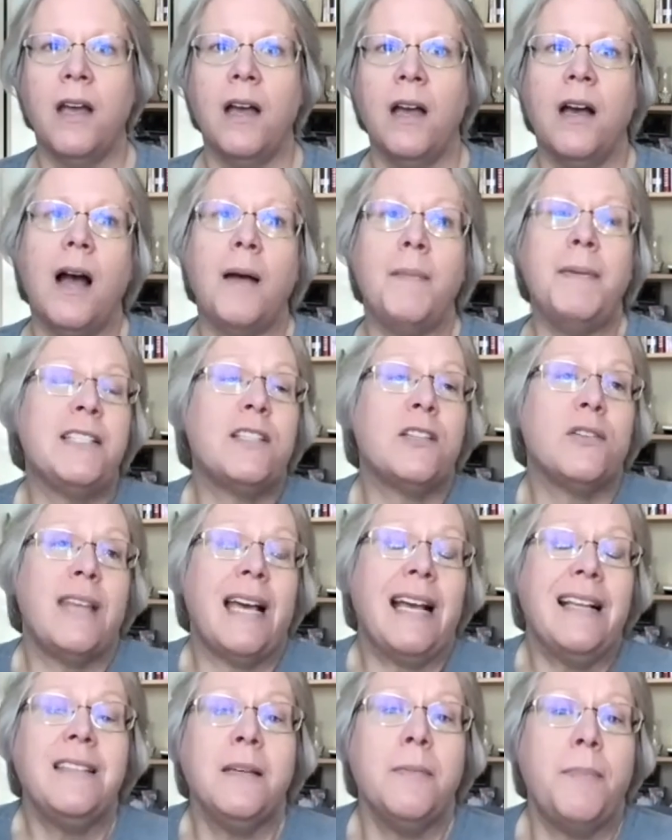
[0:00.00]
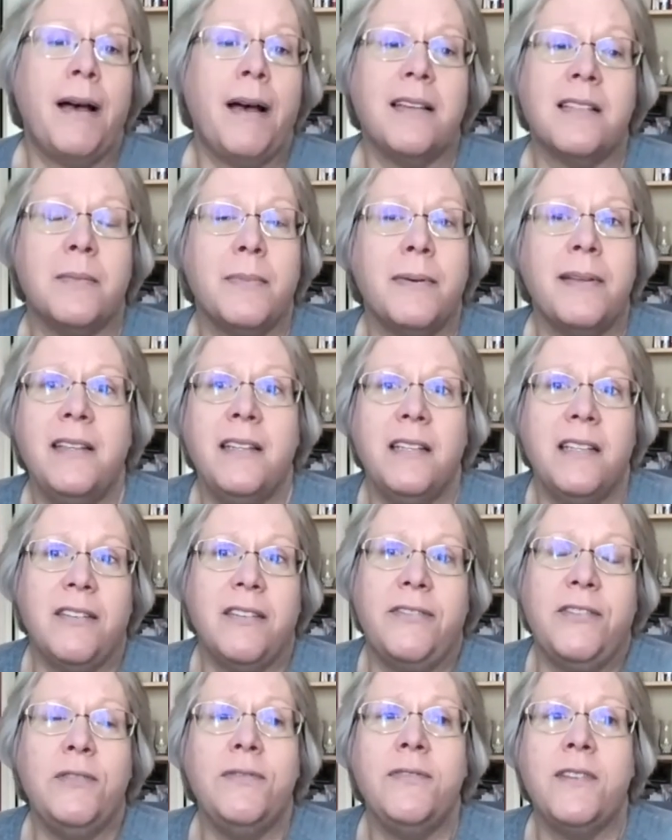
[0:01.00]
I mean, so that's a possibility.
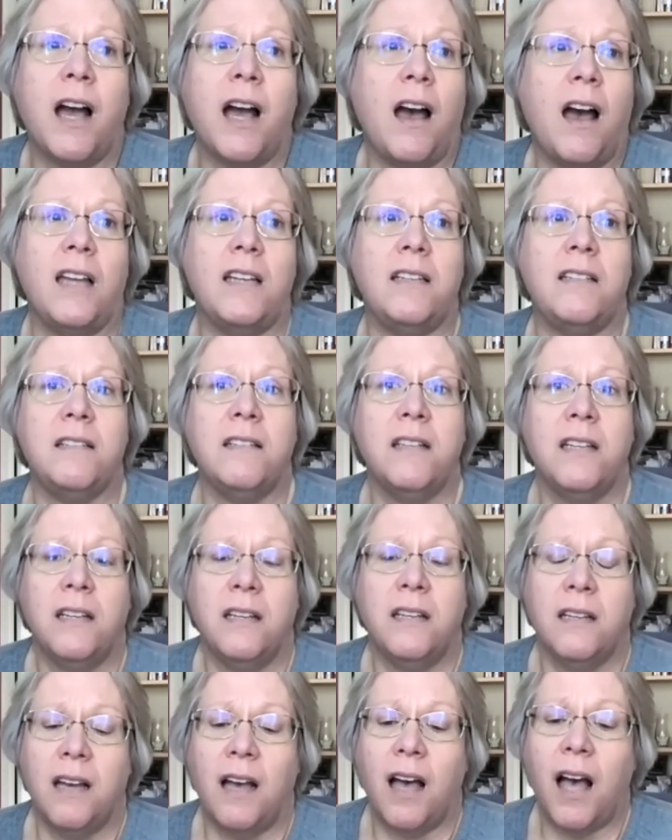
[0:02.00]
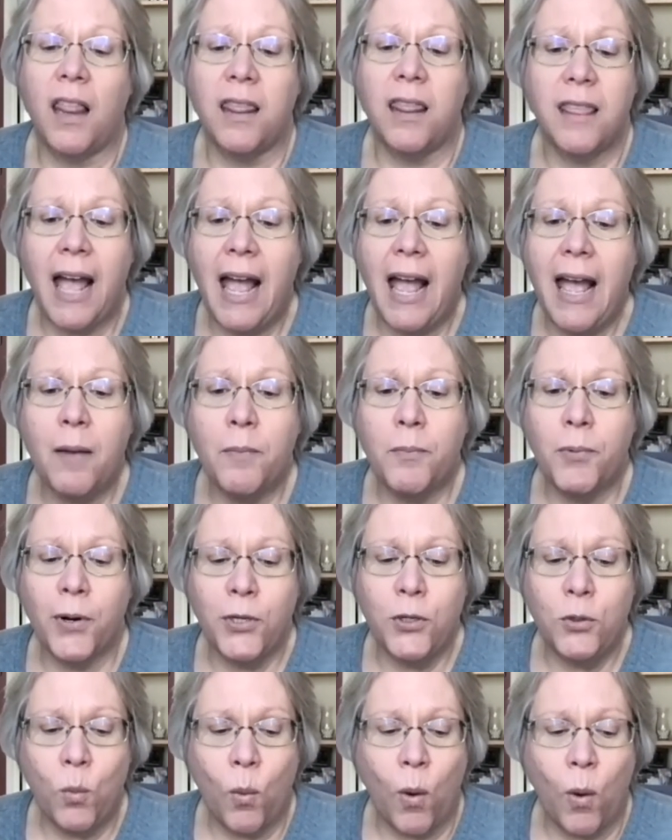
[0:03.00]
If you've got a lab where
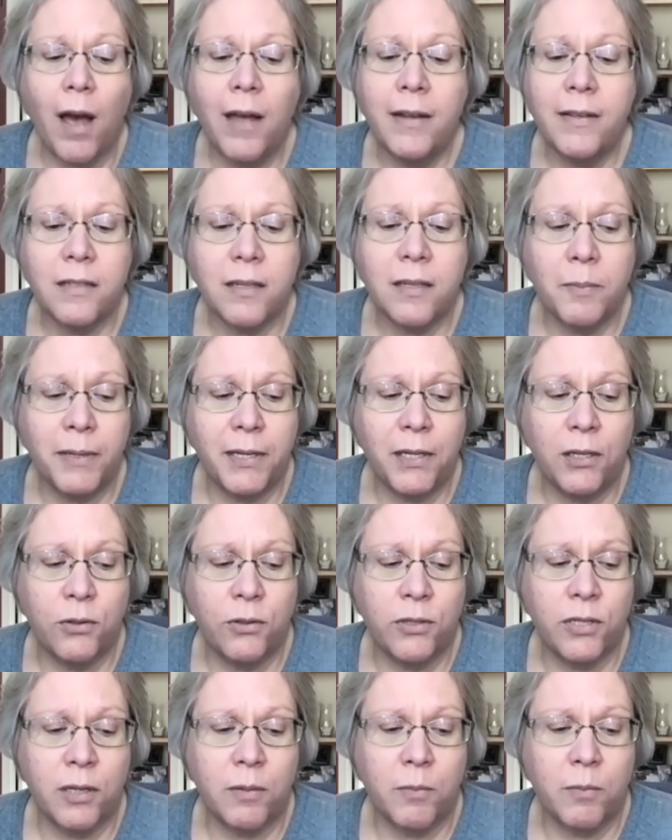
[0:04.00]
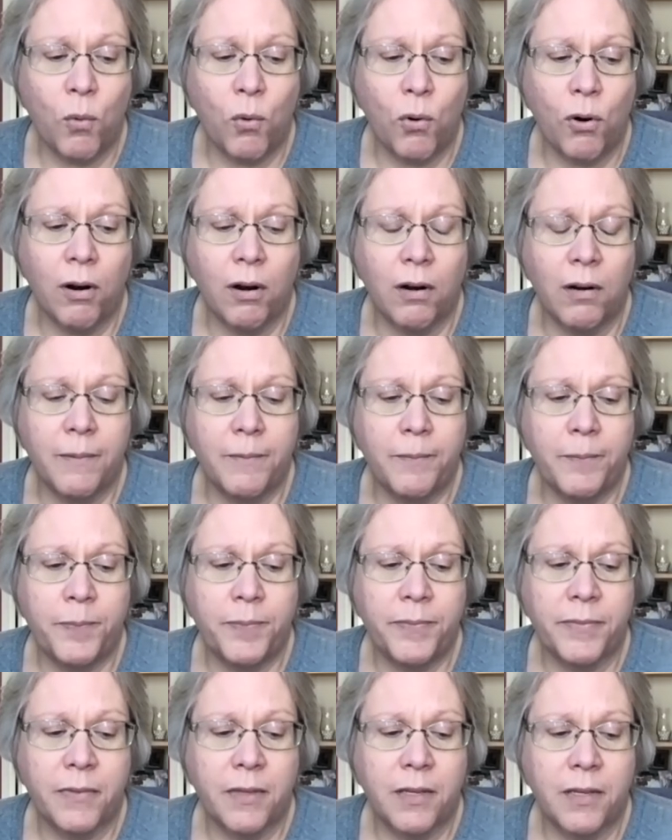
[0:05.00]
you want to be using more
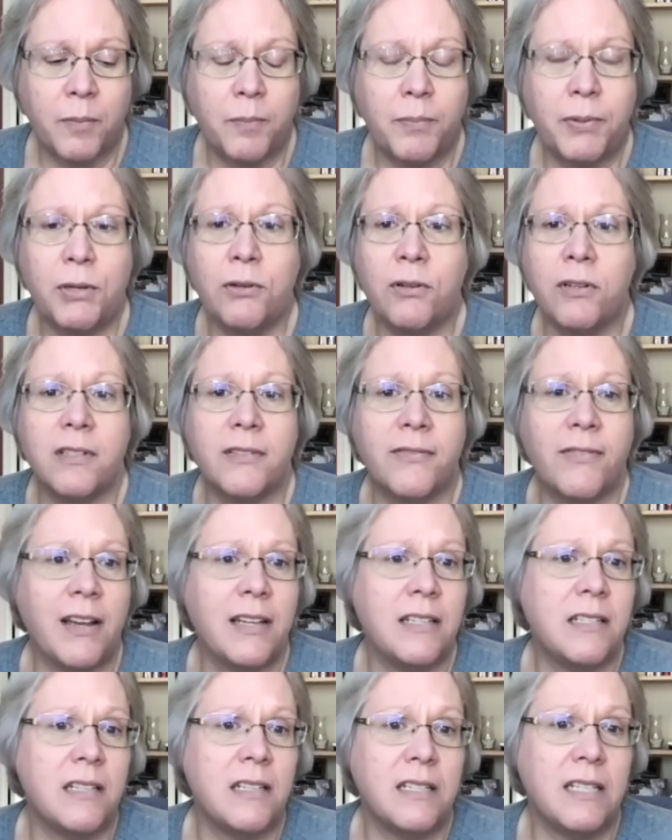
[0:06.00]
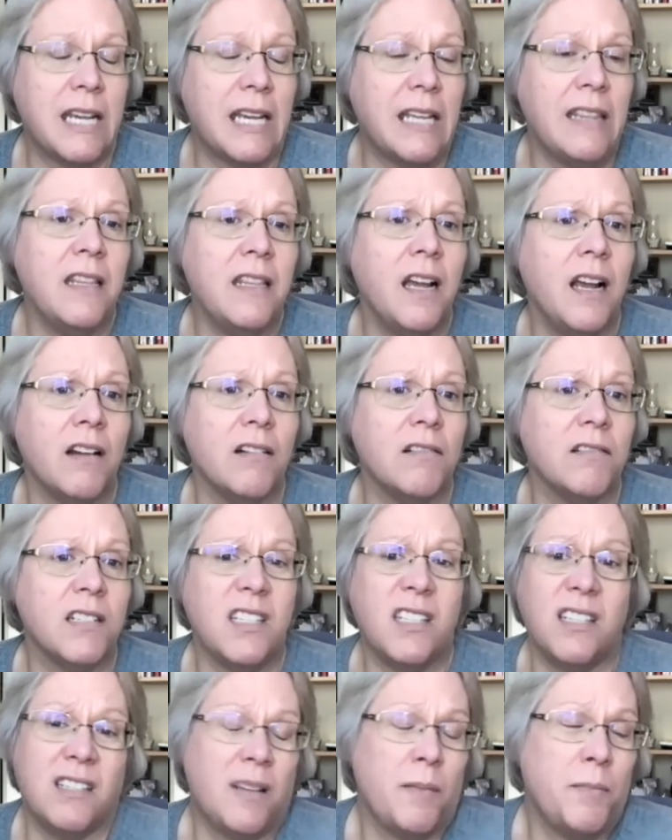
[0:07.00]
computer devices in there,
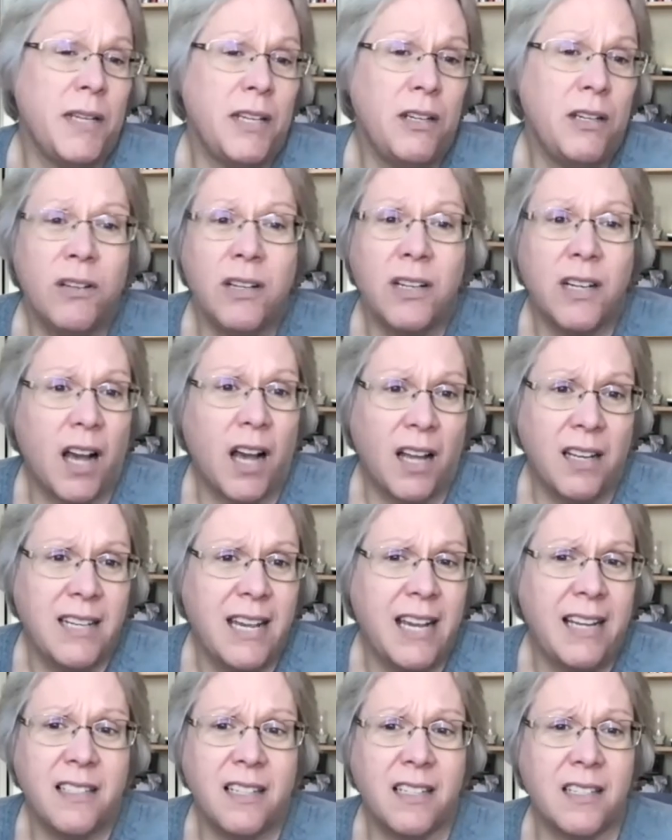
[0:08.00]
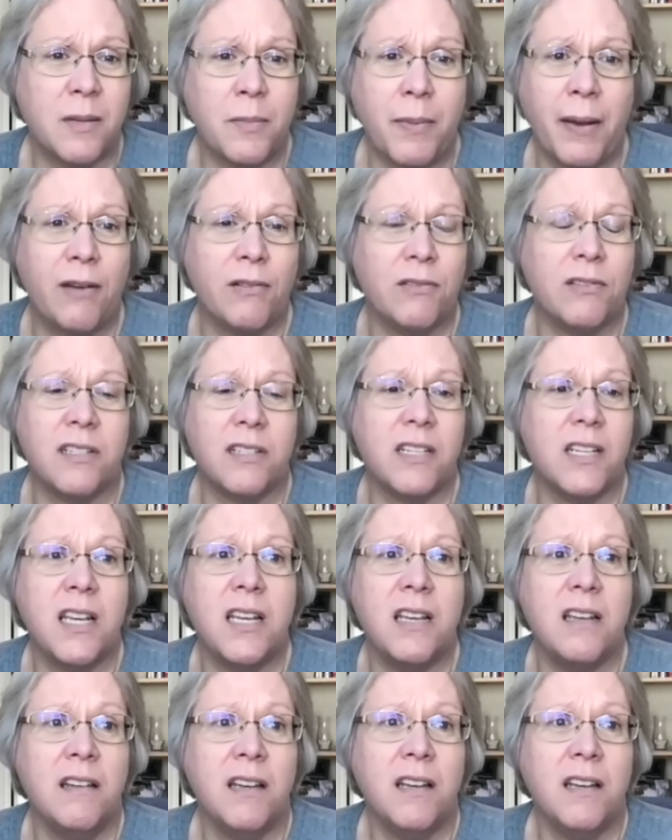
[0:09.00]
this is something you could contact us about and see